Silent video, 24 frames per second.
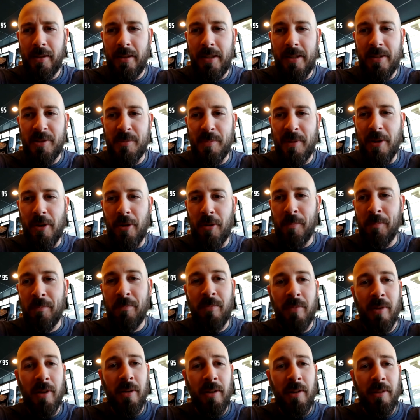Isabel,
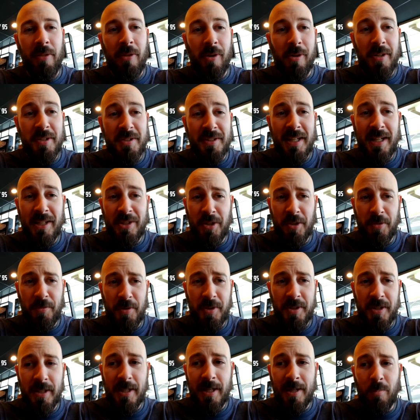30 snatches for
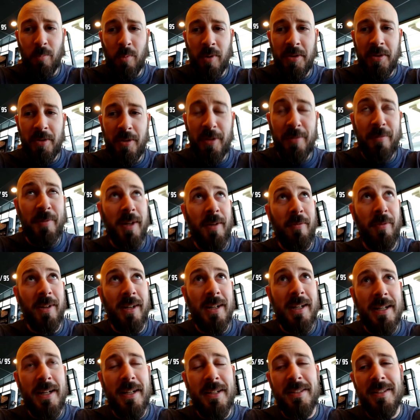time, 135 for
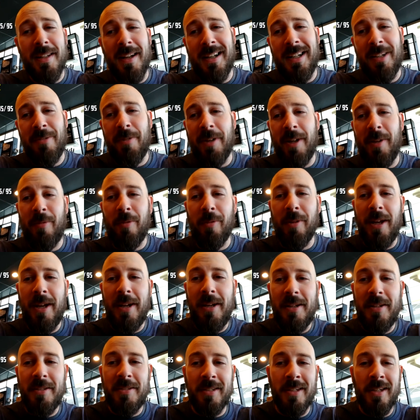guys, 95 for
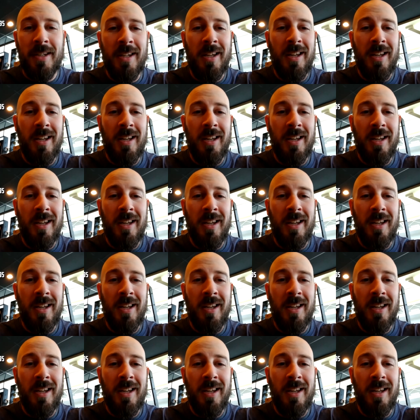ladies.